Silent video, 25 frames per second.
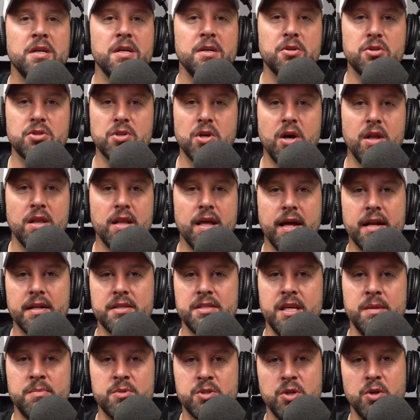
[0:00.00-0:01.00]
You saw a lot of
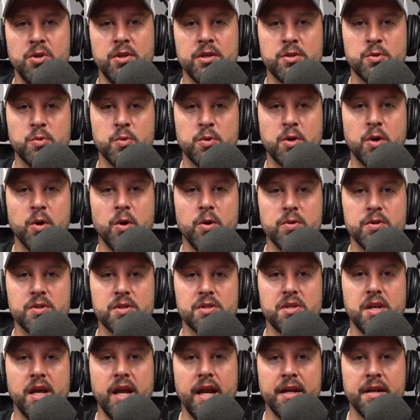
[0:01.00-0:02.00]
teams do this with Golden
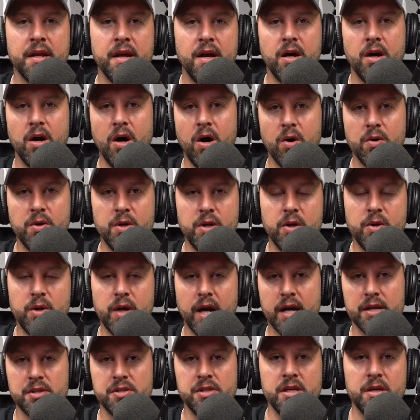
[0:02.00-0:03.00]
State. Oh, you
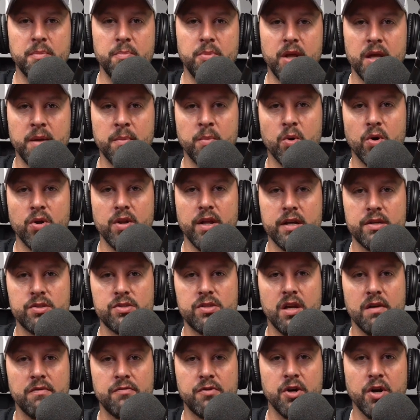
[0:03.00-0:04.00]
guys need to play more like
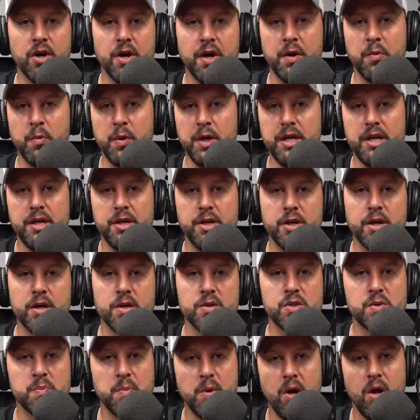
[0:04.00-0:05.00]
Steph Curry. We need to go
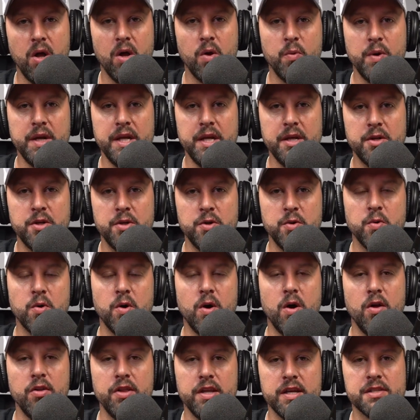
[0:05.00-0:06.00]
small. We need to do
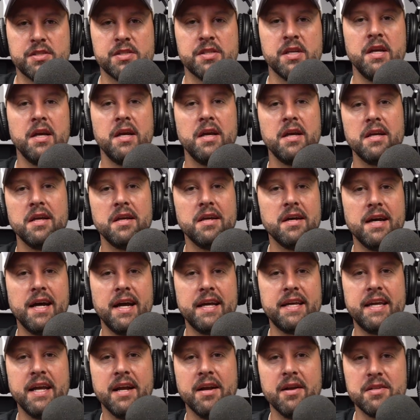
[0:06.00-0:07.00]
all this. Uh, I
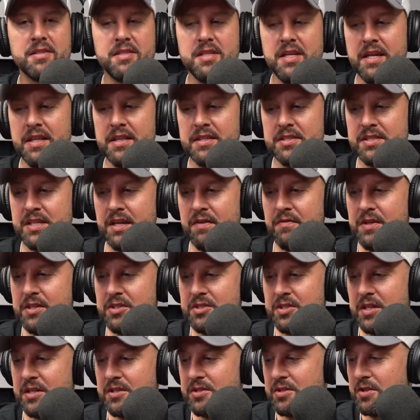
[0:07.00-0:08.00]
guarantee the
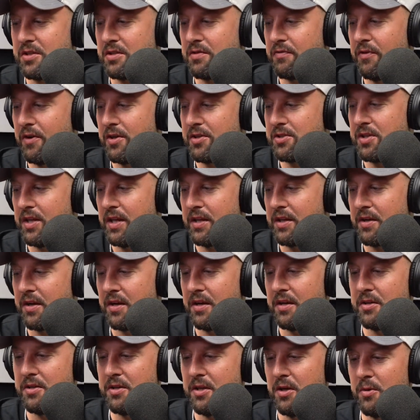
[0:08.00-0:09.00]
76ers, first thing they're going
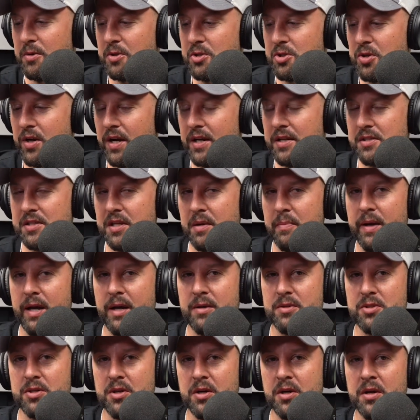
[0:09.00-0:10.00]
to do is try to somehow
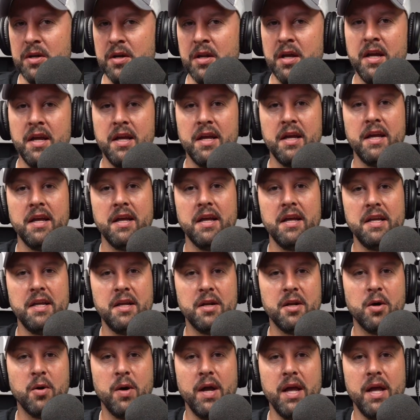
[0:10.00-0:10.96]
turn you know,